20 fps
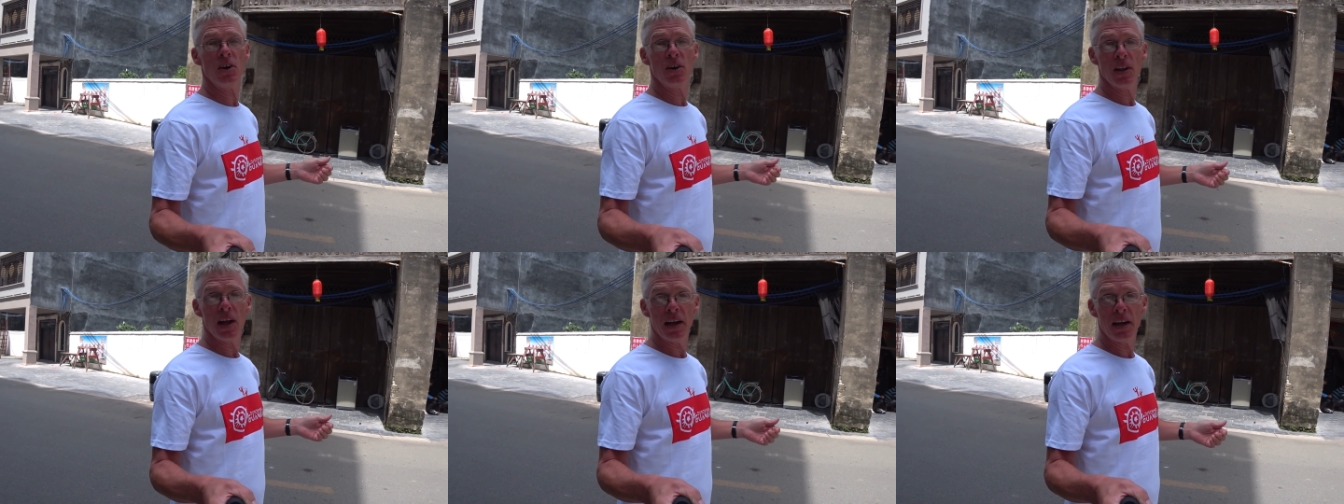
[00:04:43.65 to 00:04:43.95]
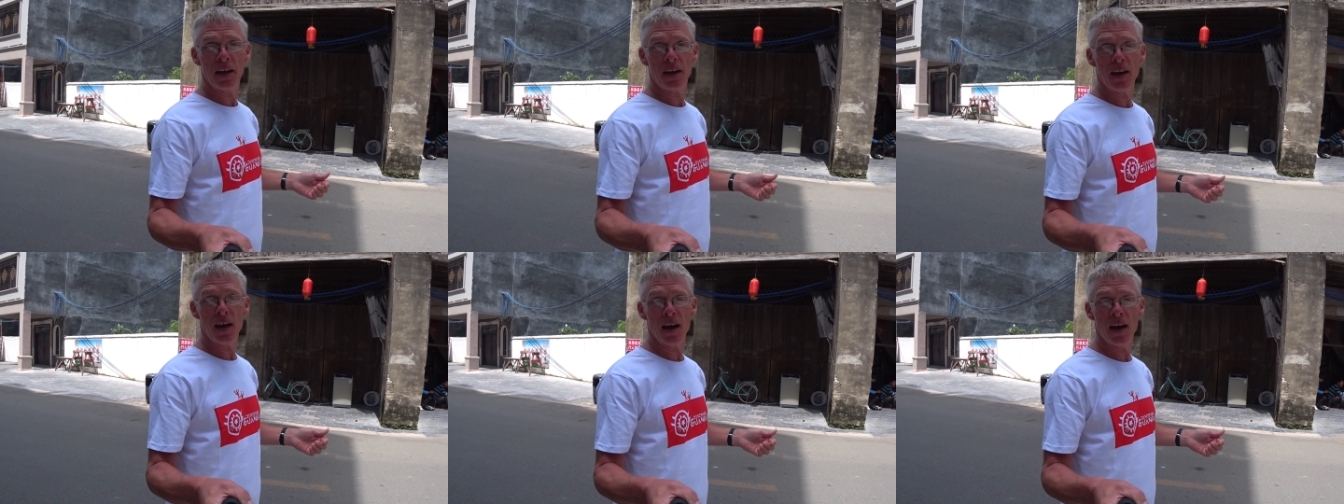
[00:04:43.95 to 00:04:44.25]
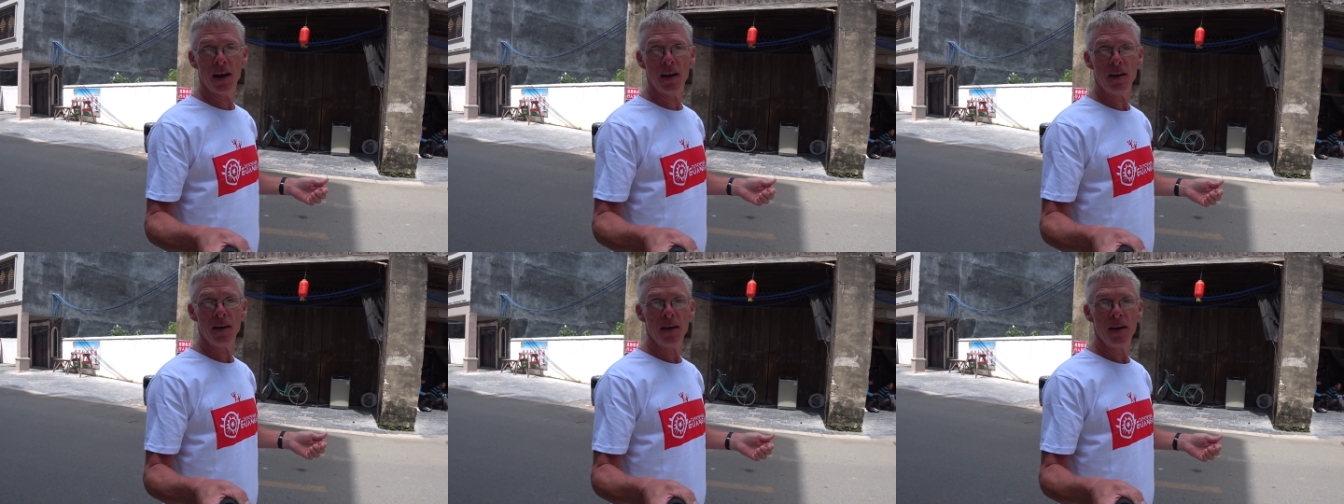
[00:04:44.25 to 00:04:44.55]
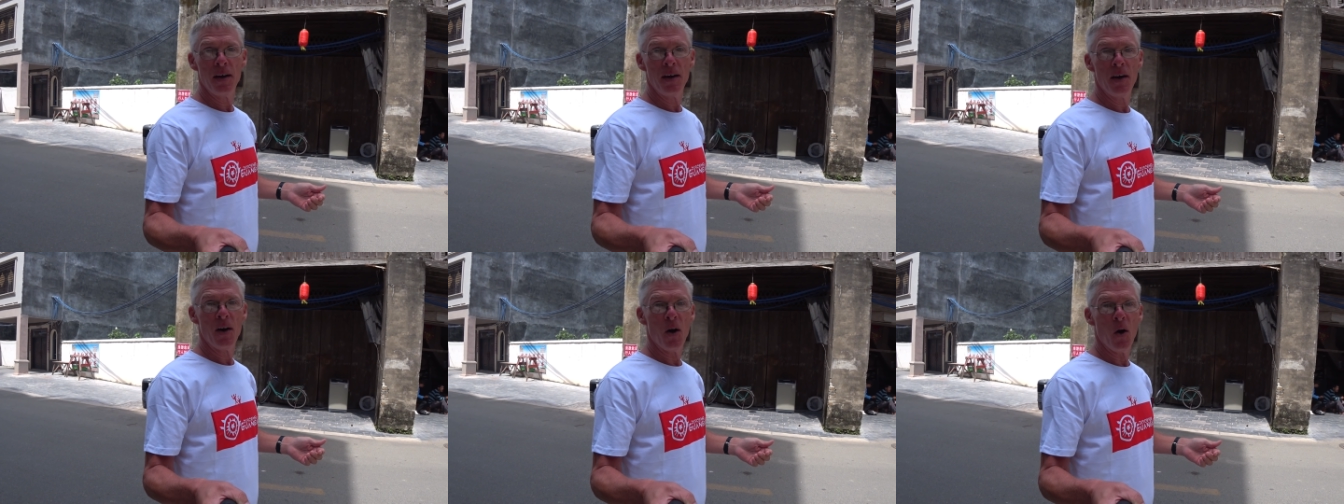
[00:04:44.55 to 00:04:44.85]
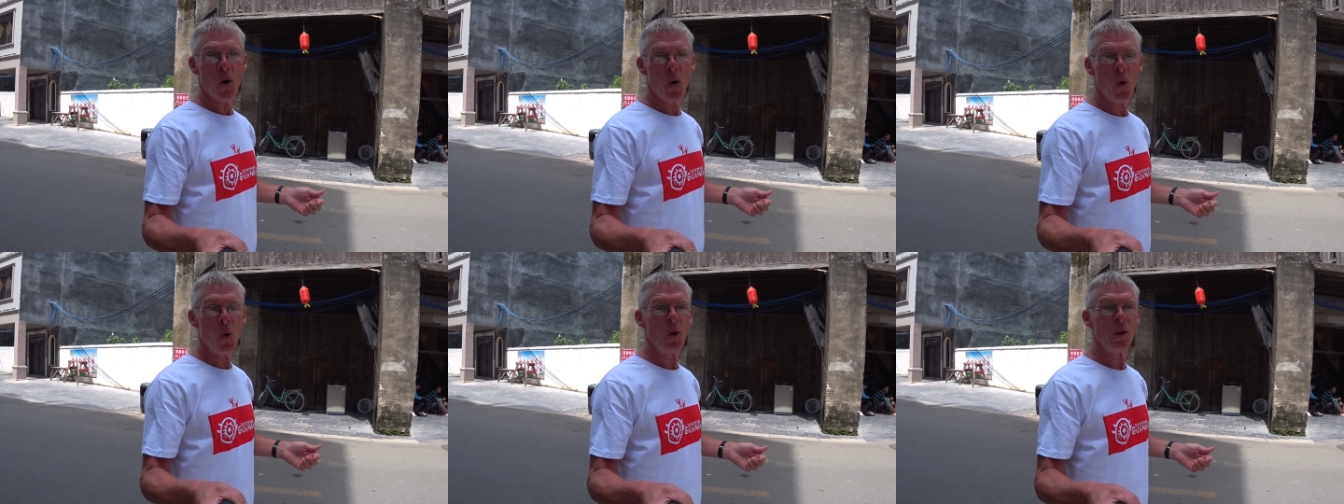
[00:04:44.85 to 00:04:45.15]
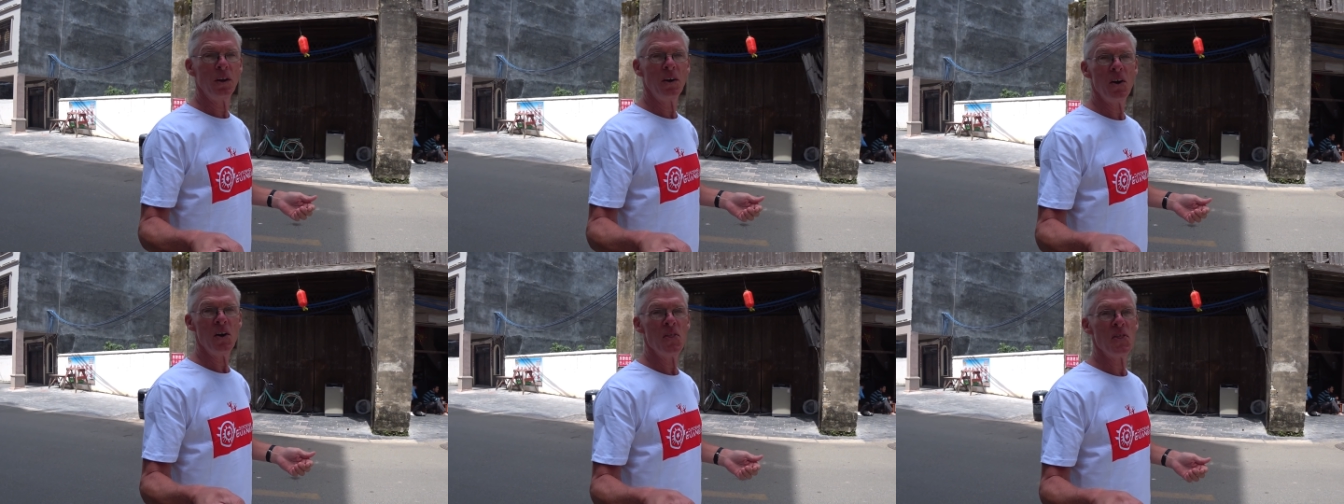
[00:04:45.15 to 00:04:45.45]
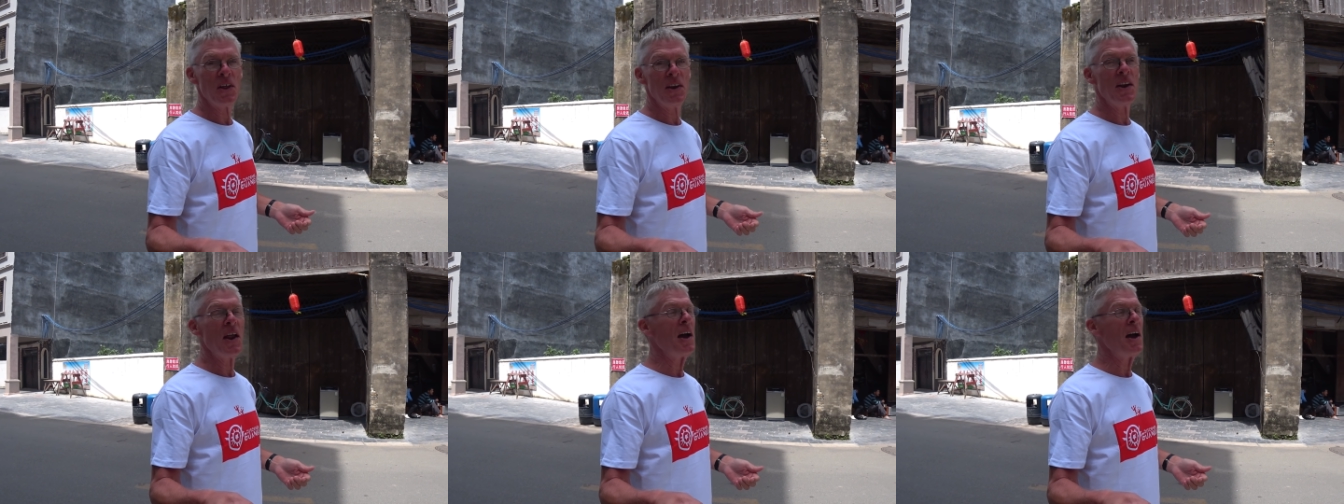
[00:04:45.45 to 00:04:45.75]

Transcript: are like older than